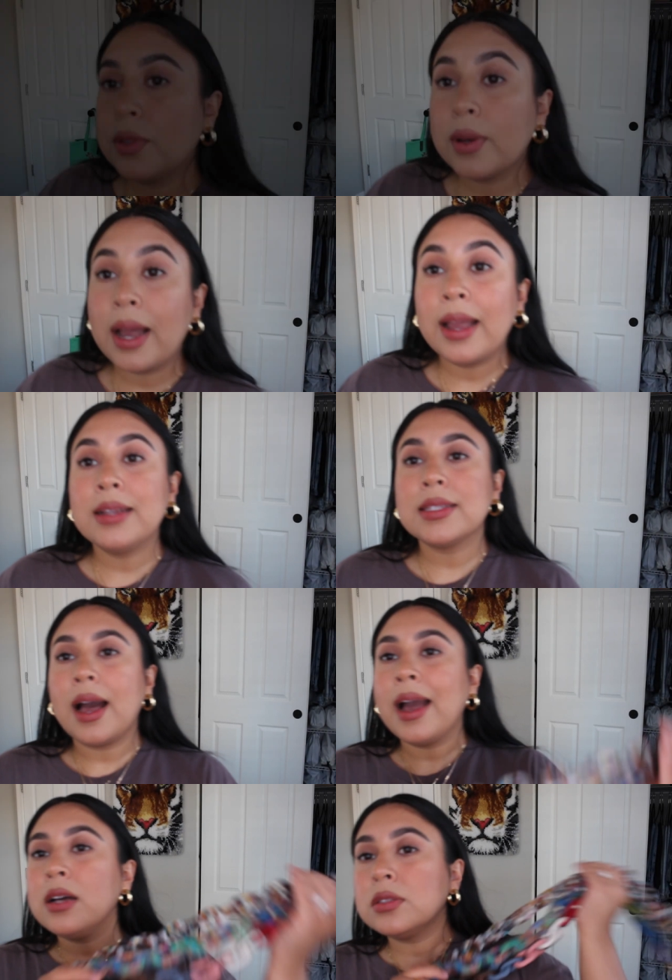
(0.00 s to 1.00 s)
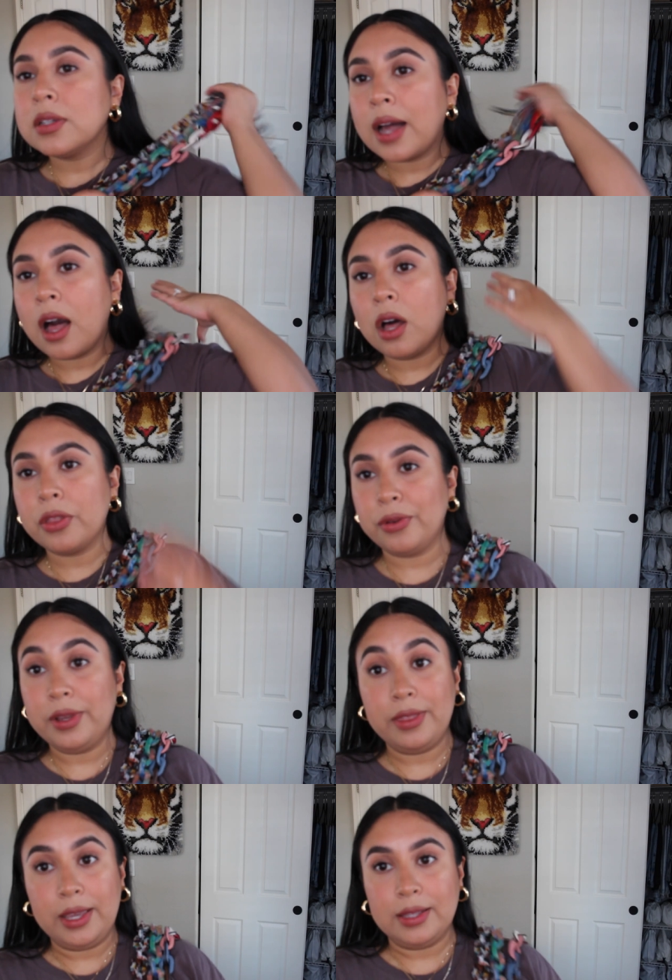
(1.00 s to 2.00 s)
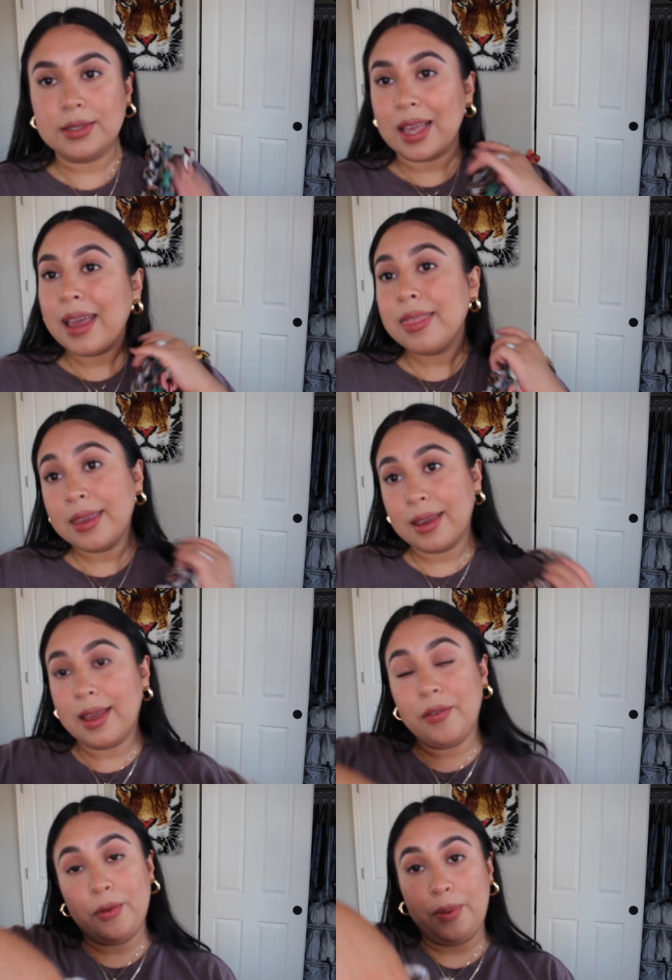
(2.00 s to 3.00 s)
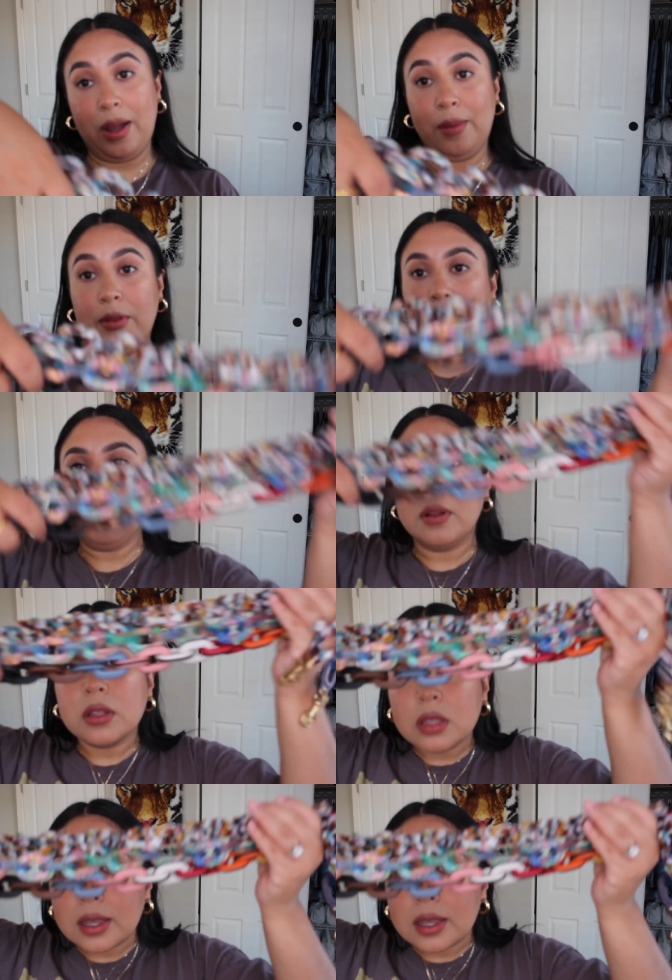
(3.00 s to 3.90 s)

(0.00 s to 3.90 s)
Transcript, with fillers: You guys, I also got all three of these. I think I have a problem.